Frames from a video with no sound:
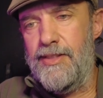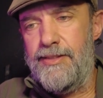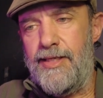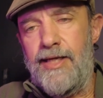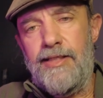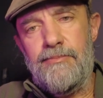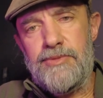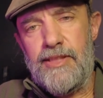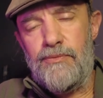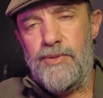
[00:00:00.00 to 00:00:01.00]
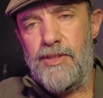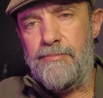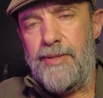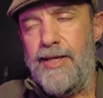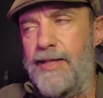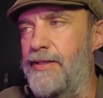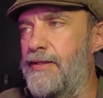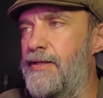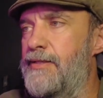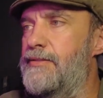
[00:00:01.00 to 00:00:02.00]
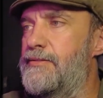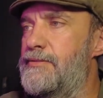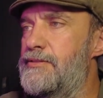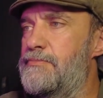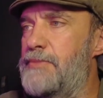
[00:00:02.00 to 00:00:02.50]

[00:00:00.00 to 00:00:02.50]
items that we are buying. This